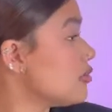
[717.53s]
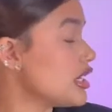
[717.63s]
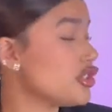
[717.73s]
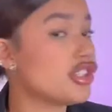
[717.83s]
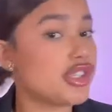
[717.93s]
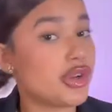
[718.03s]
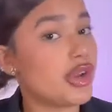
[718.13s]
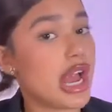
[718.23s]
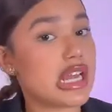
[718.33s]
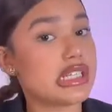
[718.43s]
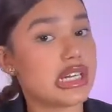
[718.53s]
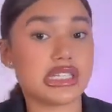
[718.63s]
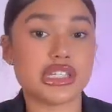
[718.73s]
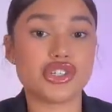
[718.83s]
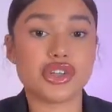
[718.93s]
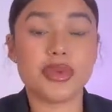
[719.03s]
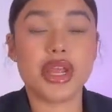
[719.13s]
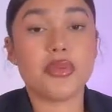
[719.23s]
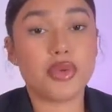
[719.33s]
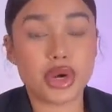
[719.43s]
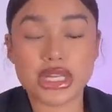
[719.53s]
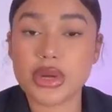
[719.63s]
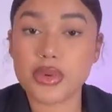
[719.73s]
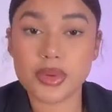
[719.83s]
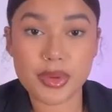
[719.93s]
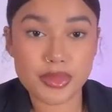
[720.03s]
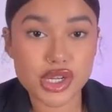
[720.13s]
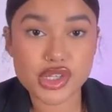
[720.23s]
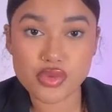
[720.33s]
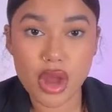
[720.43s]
to mention to you guys that is extremely important that we remember as